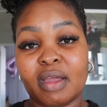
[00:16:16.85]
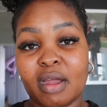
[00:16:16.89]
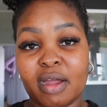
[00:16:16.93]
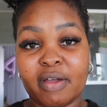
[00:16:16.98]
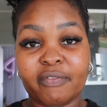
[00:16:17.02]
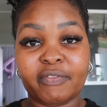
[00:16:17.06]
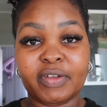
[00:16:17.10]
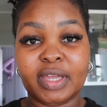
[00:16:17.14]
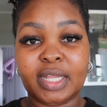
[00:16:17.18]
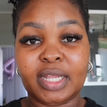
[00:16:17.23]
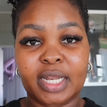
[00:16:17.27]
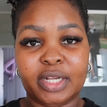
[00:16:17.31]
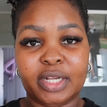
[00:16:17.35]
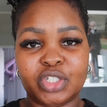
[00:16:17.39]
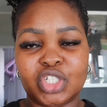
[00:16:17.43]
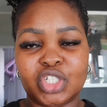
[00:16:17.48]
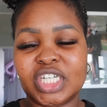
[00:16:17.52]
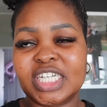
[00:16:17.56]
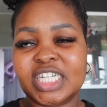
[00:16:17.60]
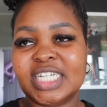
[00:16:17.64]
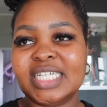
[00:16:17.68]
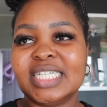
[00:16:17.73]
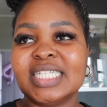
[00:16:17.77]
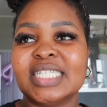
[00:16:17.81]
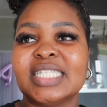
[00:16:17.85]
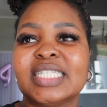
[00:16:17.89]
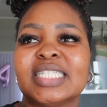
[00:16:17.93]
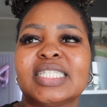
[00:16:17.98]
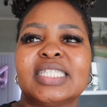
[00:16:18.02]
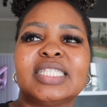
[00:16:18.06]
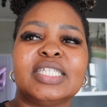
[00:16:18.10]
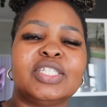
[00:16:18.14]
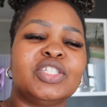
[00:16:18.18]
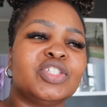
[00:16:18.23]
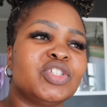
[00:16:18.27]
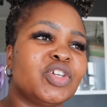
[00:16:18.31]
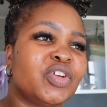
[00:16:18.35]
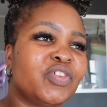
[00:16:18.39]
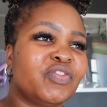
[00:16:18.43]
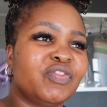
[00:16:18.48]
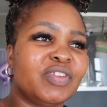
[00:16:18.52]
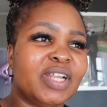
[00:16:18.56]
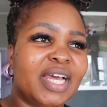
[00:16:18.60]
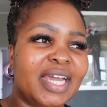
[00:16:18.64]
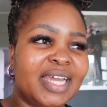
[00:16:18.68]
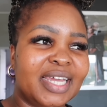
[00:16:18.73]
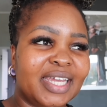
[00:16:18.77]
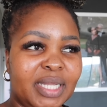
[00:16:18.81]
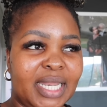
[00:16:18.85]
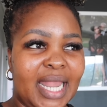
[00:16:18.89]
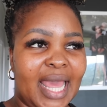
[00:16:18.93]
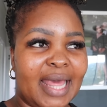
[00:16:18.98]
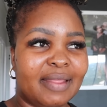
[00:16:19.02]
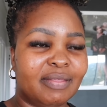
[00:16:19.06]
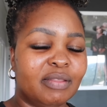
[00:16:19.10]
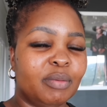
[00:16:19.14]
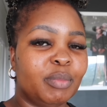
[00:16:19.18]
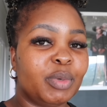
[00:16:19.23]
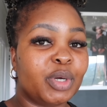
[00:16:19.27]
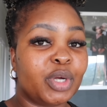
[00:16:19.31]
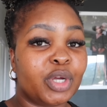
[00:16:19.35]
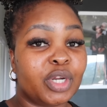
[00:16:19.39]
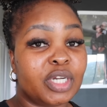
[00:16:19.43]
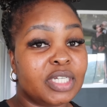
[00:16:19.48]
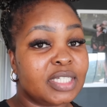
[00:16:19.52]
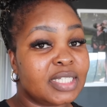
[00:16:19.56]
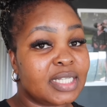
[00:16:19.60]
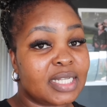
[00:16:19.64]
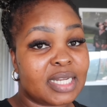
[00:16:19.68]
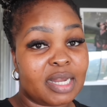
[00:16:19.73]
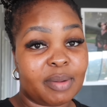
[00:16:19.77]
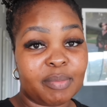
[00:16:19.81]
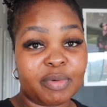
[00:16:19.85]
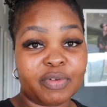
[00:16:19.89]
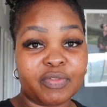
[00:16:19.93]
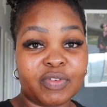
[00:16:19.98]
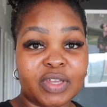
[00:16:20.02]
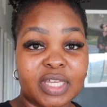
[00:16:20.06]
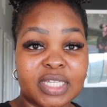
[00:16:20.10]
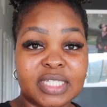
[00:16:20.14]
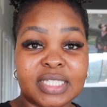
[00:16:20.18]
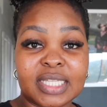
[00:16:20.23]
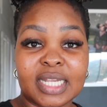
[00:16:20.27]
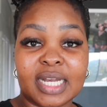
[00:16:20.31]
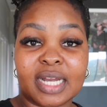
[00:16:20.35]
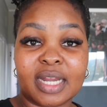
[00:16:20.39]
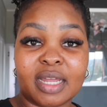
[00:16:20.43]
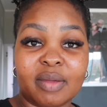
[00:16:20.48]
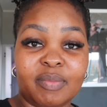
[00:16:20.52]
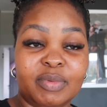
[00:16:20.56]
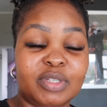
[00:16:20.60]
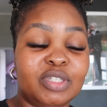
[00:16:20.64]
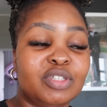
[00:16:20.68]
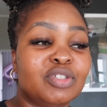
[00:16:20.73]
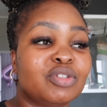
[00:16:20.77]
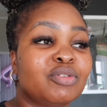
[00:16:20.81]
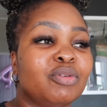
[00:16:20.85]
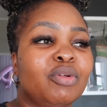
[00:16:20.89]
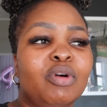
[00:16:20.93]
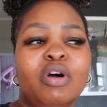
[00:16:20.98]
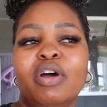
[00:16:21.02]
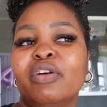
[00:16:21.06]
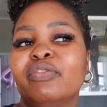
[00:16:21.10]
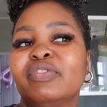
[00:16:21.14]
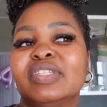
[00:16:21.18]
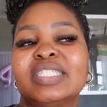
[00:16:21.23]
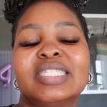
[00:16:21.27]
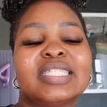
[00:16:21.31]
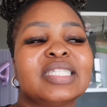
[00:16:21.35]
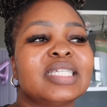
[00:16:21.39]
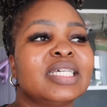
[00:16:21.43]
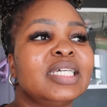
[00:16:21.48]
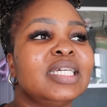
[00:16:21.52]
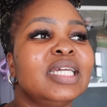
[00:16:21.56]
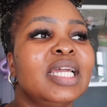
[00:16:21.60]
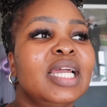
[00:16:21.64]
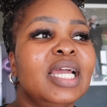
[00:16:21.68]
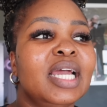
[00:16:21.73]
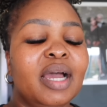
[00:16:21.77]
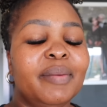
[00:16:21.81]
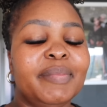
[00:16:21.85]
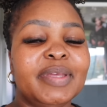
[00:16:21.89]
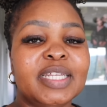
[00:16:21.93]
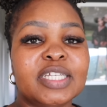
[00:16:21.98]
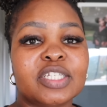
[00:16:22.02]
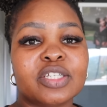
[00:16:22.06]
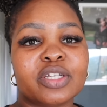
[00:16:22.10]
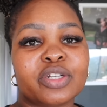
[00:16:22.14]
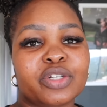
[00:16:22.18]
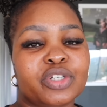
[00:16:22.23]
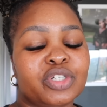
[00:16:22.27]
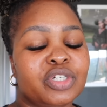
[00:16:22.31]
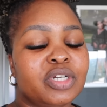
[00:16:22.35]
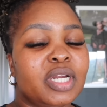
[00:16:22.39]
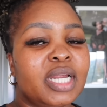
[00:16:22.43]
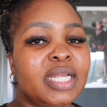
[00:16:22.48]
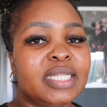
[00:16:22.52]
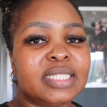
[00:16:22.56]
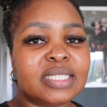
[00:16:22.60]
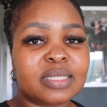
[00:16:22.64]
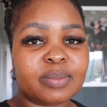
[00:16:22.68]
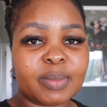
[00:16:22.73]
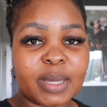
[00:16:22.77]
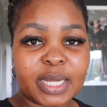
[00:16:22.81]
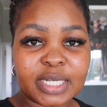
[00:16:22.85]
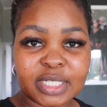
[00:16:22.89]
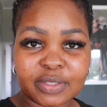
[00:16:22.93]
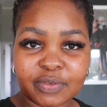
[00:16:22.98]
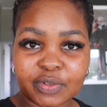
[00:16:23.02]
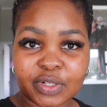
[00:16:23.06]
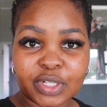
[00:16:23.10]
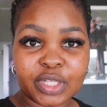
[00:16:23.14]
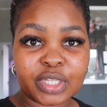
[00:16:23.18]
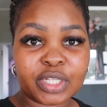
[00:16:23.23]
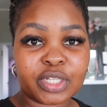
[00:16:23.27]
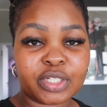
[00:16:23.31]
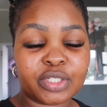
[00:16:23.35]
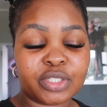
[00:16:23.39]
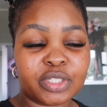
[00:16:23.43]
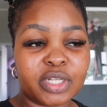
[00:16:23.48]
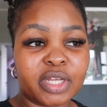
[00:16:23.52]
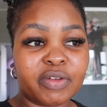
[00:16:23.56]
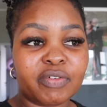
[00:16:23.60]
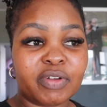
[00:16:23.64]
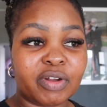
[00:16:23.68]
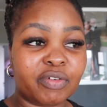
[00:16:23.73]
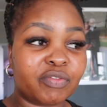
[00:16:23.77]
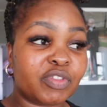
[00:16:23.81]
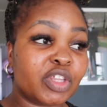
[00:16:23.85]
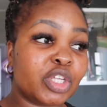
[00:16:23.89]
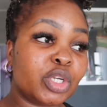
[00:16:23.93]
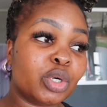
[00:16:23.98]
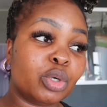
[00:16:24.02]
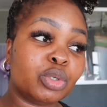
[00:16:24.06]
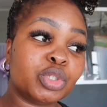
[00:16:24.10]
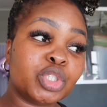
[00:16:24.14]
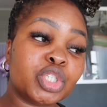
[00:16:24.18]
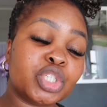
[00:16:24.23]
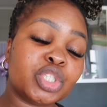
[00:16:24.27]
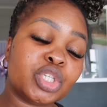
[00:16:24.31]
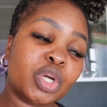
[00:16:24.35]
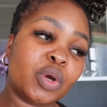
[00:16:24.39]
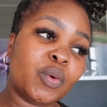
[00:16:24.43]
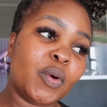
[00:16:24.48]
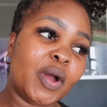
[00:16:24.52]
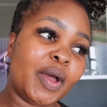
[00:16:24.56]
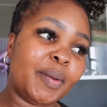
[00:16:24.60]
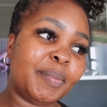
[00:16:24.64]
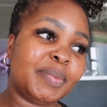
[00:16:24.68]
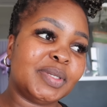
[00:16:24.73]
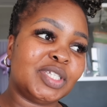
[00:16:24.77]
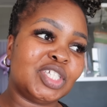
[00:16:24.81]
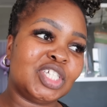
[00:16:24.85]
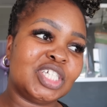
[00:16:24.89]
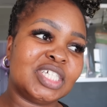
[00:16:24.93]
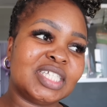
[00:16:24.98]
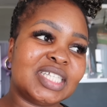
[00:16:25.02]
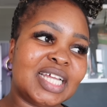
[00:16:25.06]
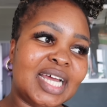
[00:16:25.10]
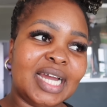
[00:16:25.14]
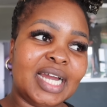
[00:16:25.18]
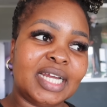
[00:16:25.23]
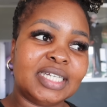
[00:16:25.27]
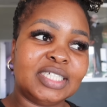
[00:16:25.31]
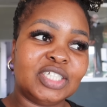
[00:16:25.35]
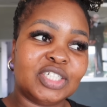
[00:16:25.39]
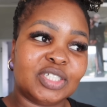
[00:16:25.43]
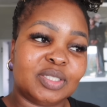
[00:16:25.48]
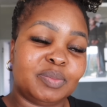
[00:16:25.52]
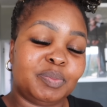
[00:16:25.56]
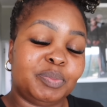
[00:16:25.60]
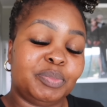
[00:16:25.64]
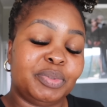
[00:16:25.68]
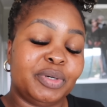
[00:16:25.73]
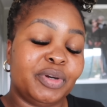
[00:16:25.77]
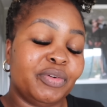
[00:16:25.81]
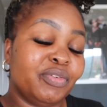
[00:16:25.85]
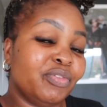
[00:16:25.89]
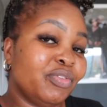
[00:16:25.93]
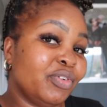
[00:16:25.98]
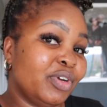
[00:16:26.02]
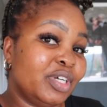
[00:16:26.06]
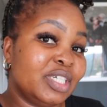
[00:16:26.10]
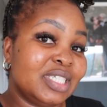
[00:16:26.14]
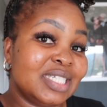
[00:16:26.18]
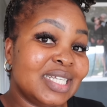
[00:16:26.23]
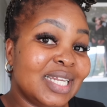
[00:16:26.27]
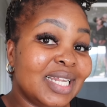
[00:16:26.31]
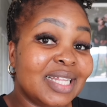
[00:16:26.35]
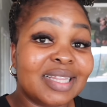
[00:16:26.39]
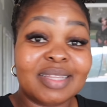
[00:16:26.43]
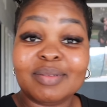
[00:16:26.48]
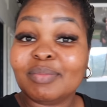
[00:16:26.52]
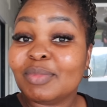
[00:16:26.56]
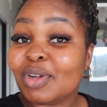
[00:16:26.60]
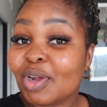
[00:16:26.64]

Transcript: cafe lunches, they sort of like plan them according to the number of kids that are coming to school. Obviously, I mean, it's not a train smash, even if they don't show up. It's just, I just prefer to let them